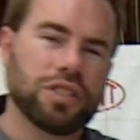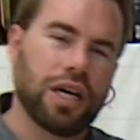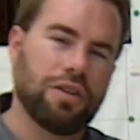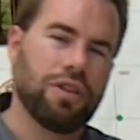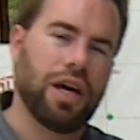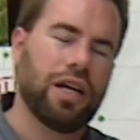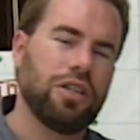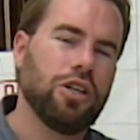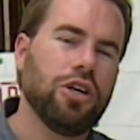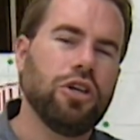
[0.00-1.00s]
side of that,
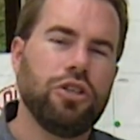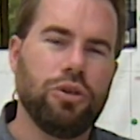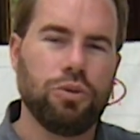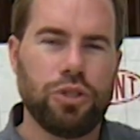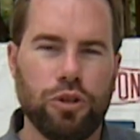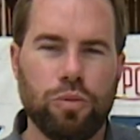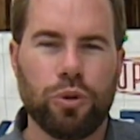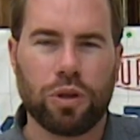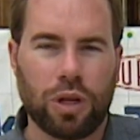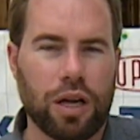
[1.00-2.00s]
you do
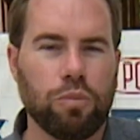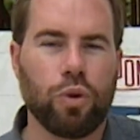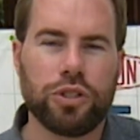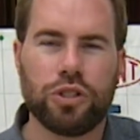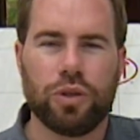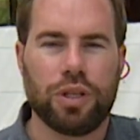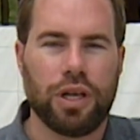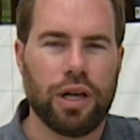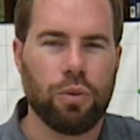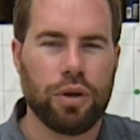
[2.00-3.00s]
put a lot of moisture in the
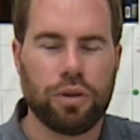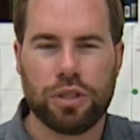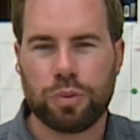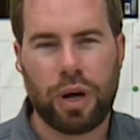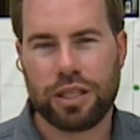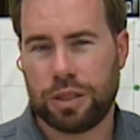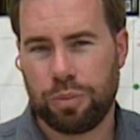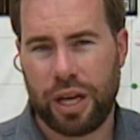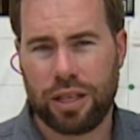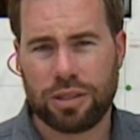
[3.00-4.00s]
air, whether it's pots and
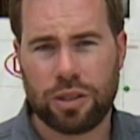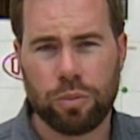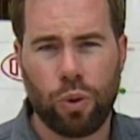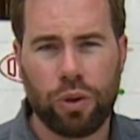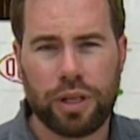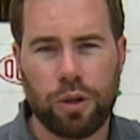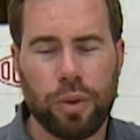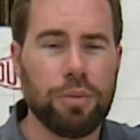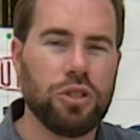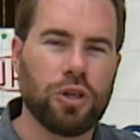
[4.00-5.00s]
pans that are boiling, or
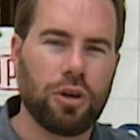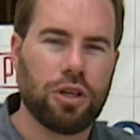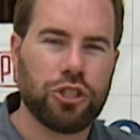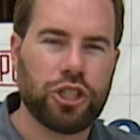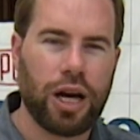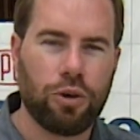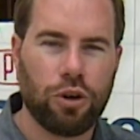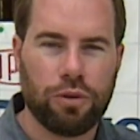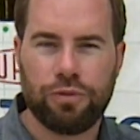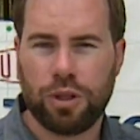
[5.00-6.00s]
maybe you turn on a
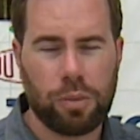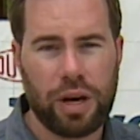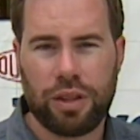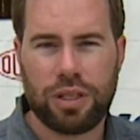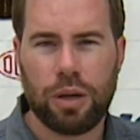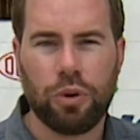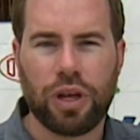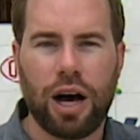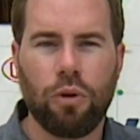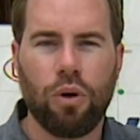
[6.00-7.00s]
shower or fill a bathtub with
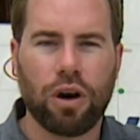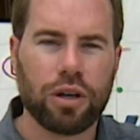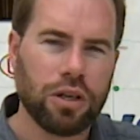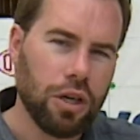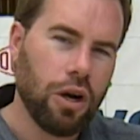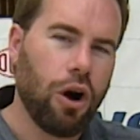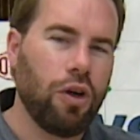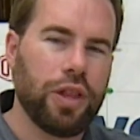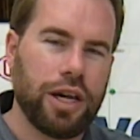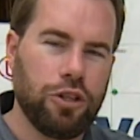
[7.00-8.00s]
hot water,
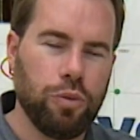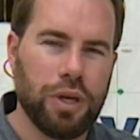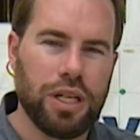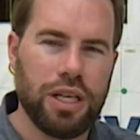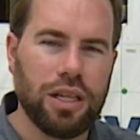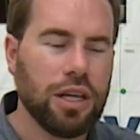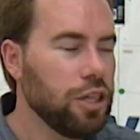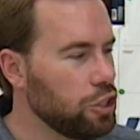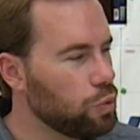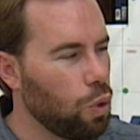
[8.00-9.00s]
all that humidity.
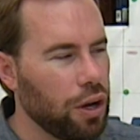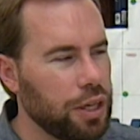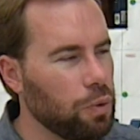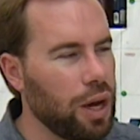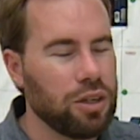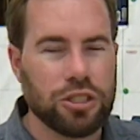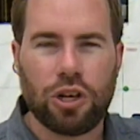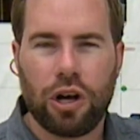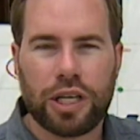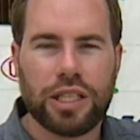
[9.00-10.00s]
Just walking around and
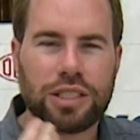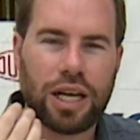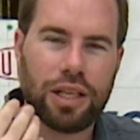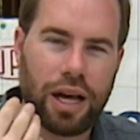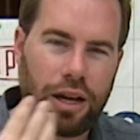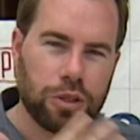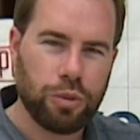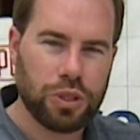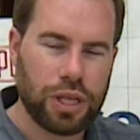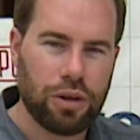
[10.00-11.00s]
talking inside the house
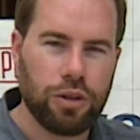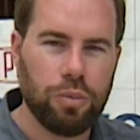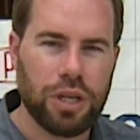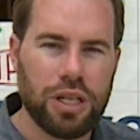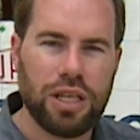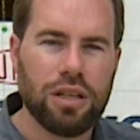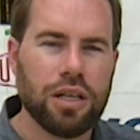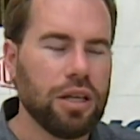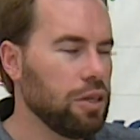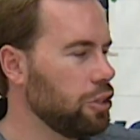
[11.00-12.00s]
puts out humidity,
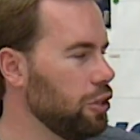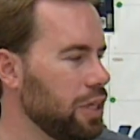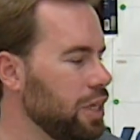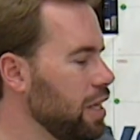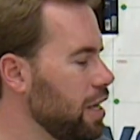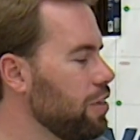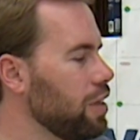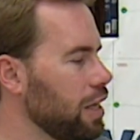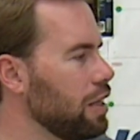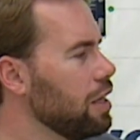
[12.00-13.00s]
cooking,
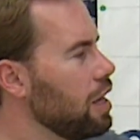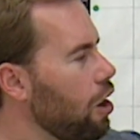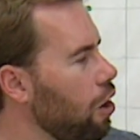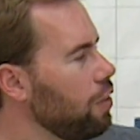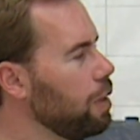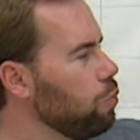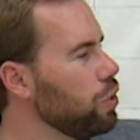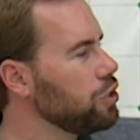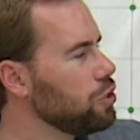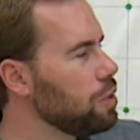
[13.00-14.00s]
anything. All that
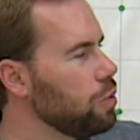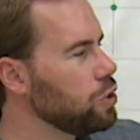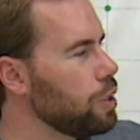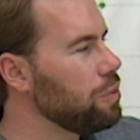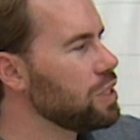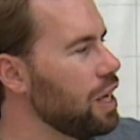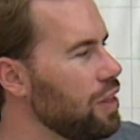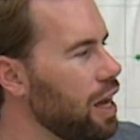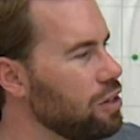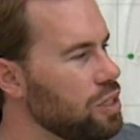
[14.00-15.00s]
moisture that builds up inside
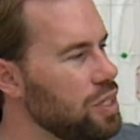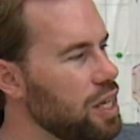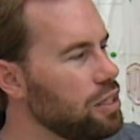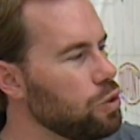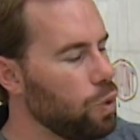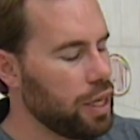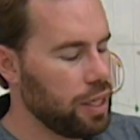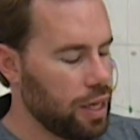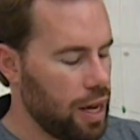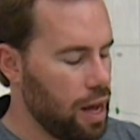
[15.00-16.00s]
the house needs a way to
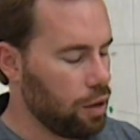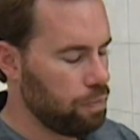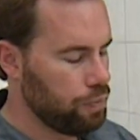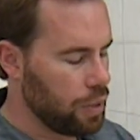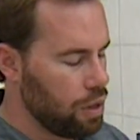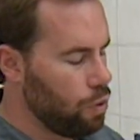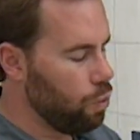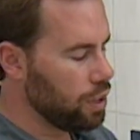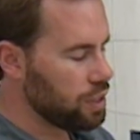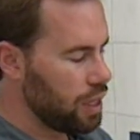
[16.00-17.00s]
get out.
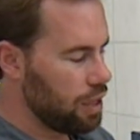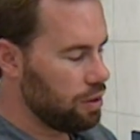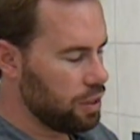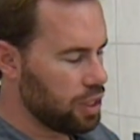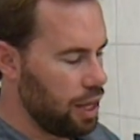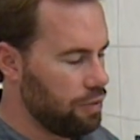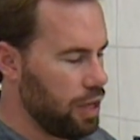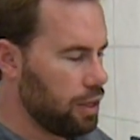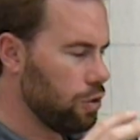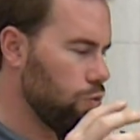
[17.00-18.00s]
One side of the
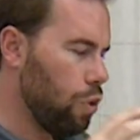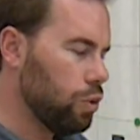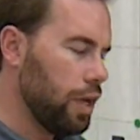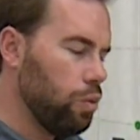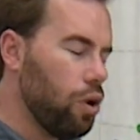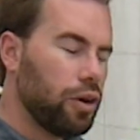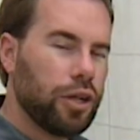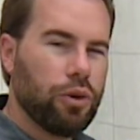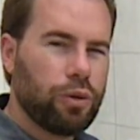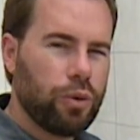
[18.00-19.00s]
Tyvek won't let water
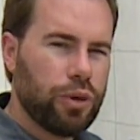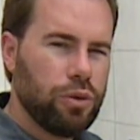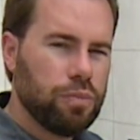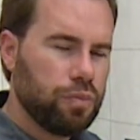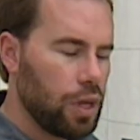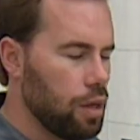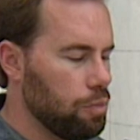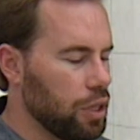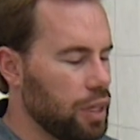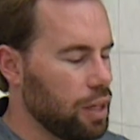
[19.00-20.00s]
go through,
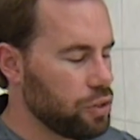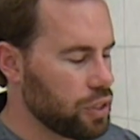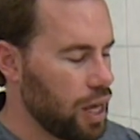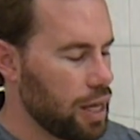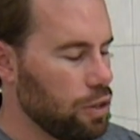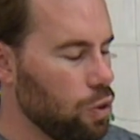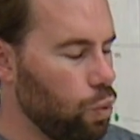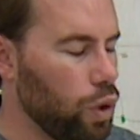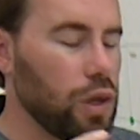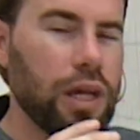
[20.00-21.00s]
but the other side
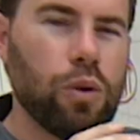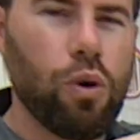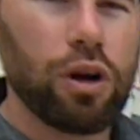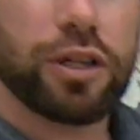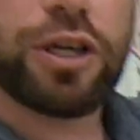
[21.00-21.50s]
will let water